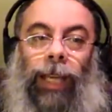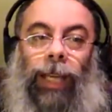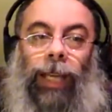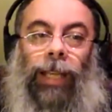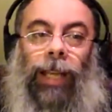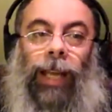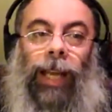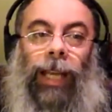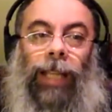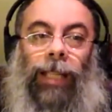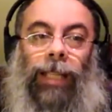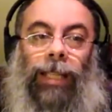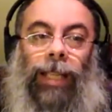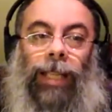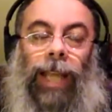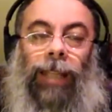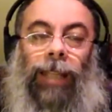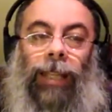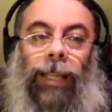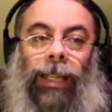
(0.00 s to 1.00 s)
As I
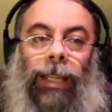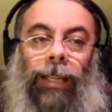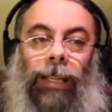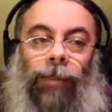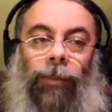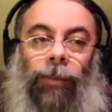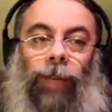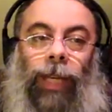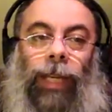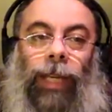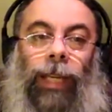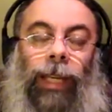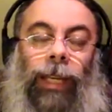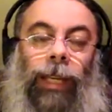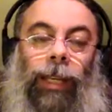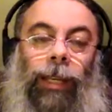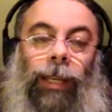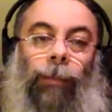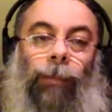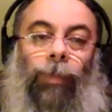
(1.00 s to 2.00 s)
understand the history,
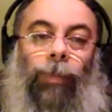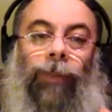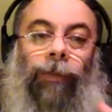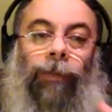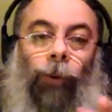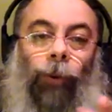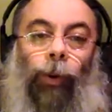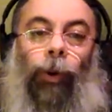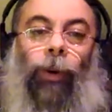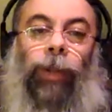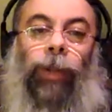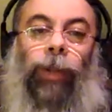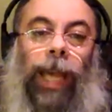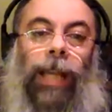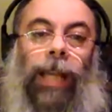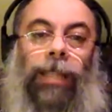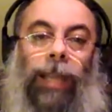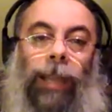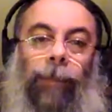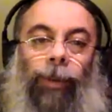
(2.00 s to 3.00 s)
before
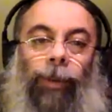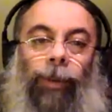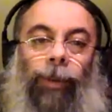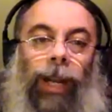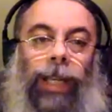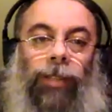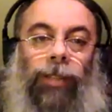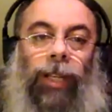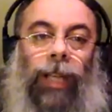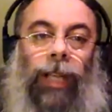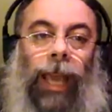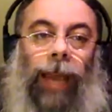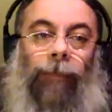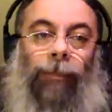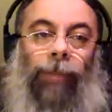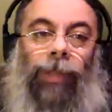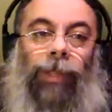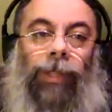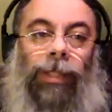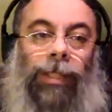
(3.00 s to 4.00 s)
that separation
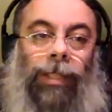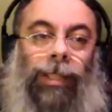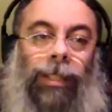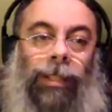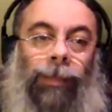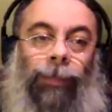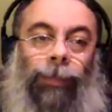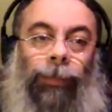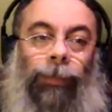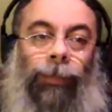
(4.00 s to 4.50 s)
happens,